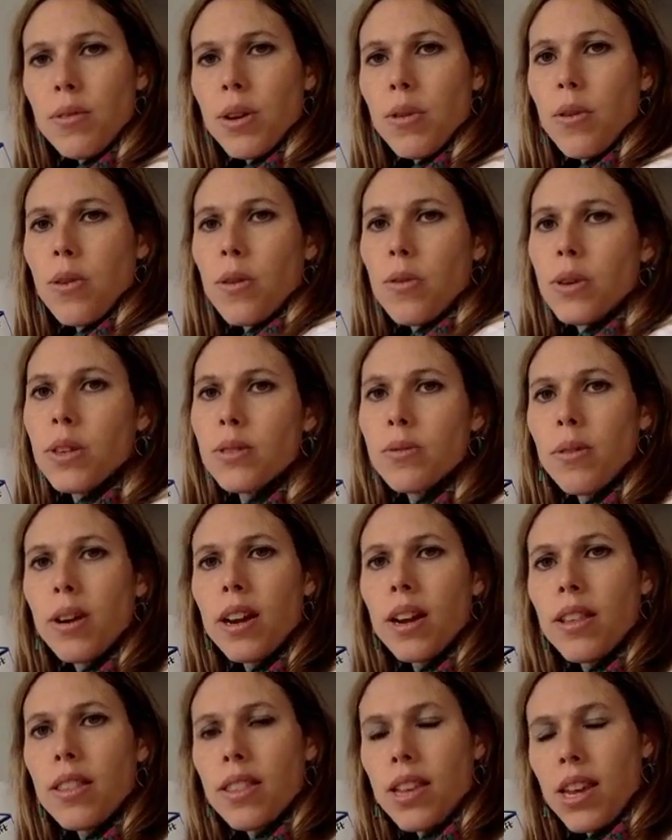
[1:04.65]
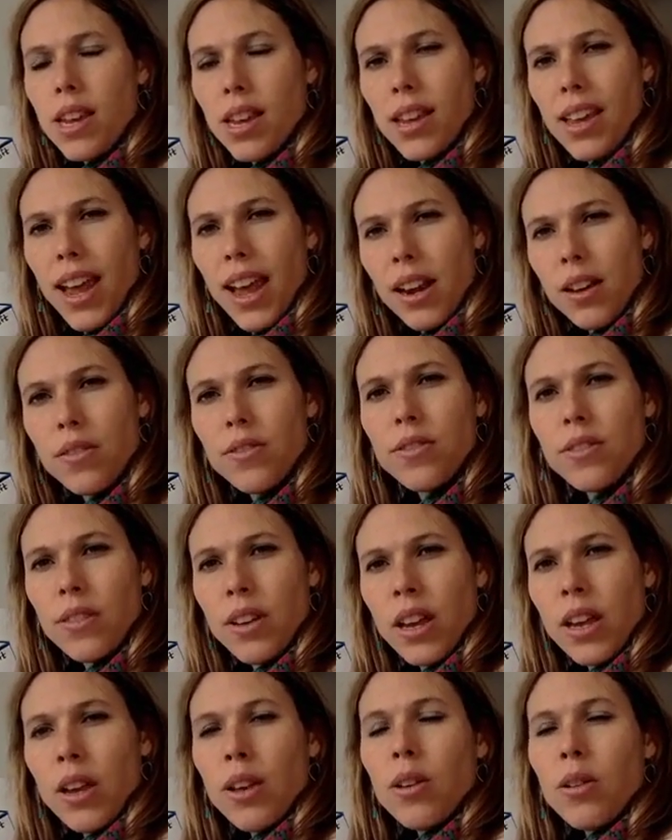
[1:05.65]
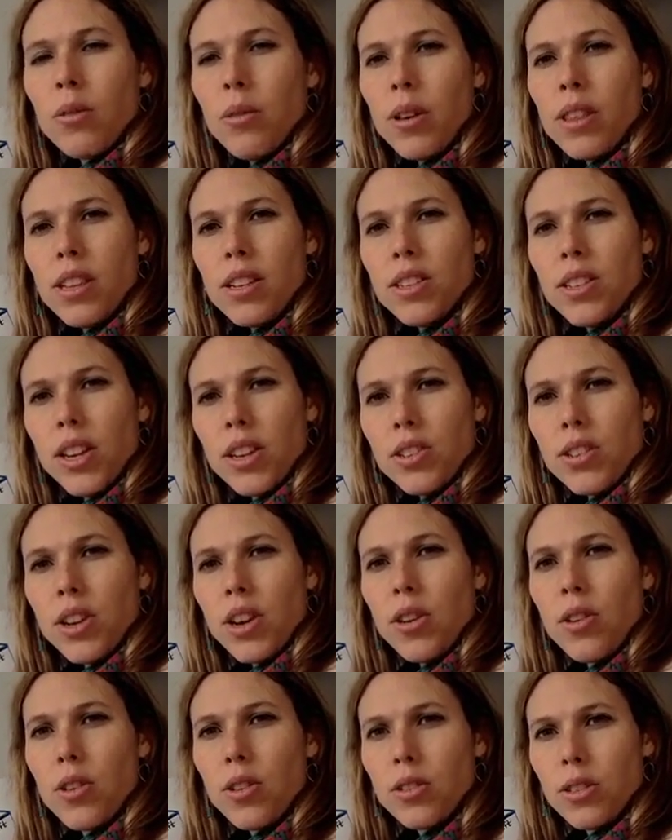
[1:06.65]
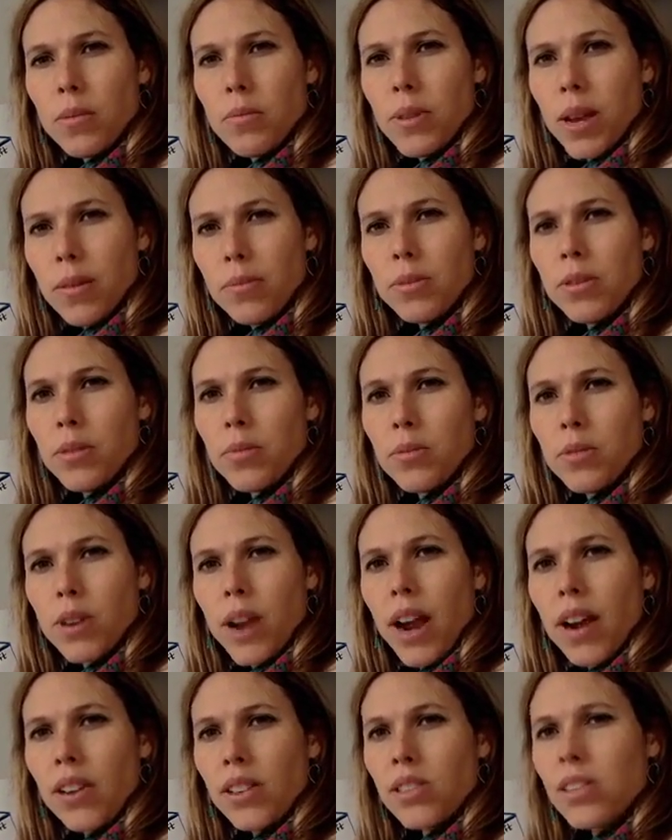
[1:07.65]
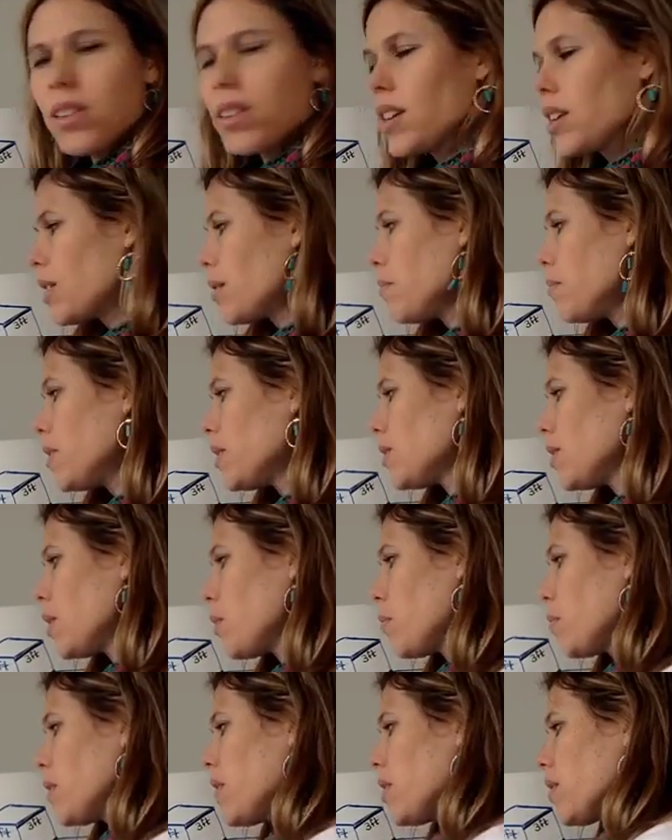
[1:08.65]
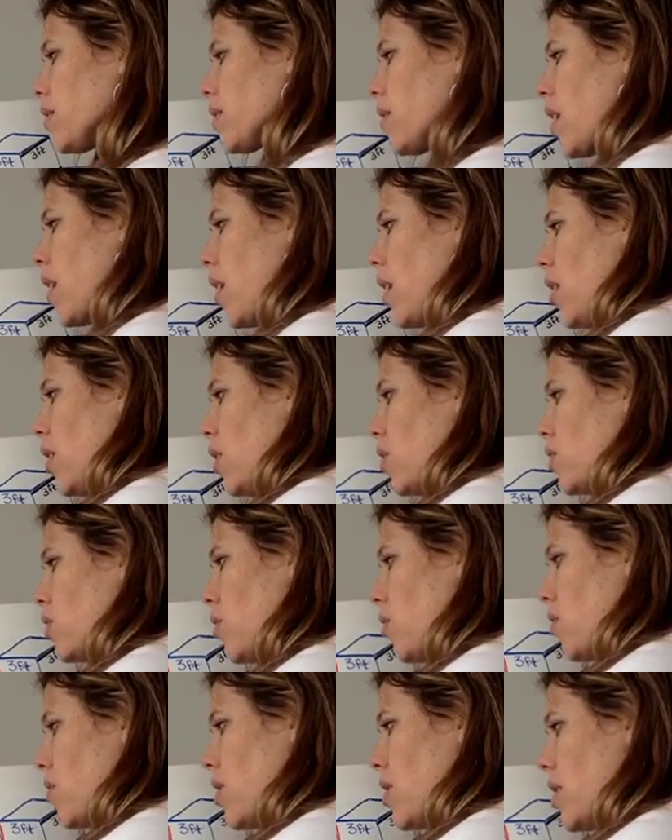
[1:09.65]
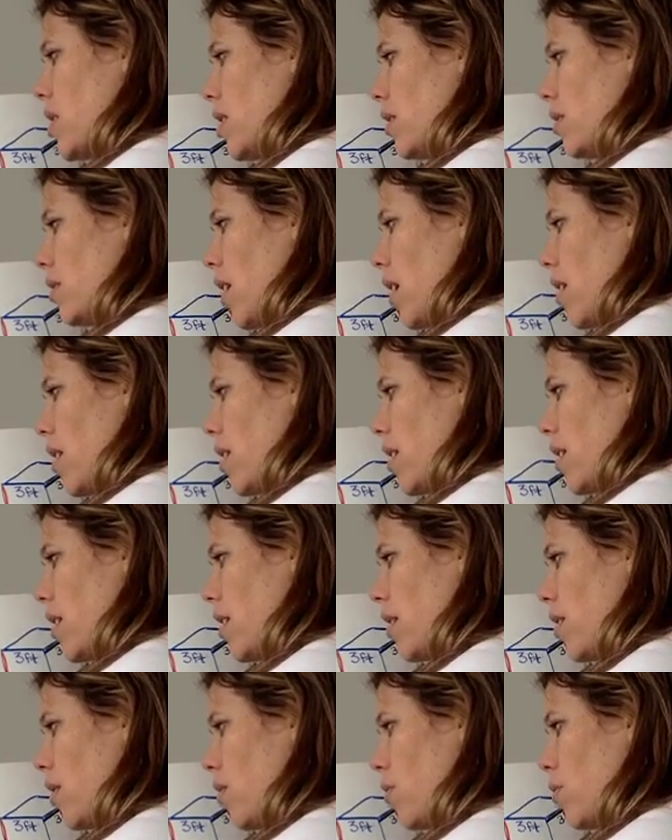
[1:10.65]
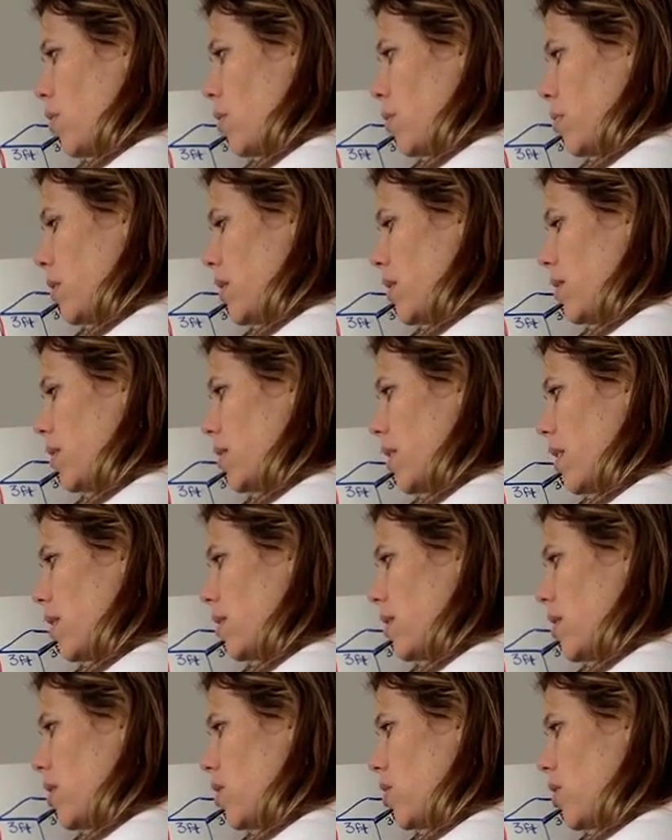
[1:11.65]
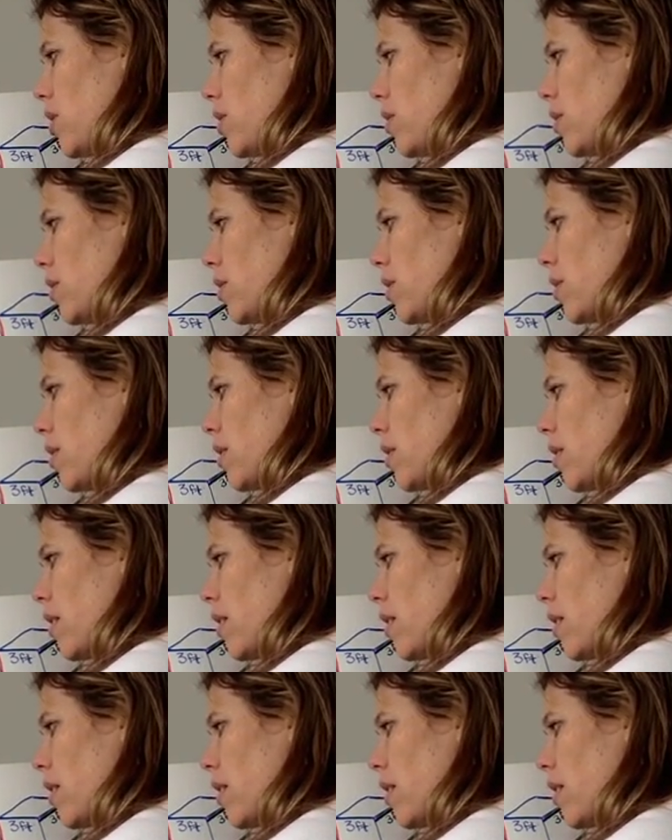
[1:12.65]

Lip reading: We will always want to think kind of with addition or sometimes subtraction to get the missing piece. So this height here would be 6 inches.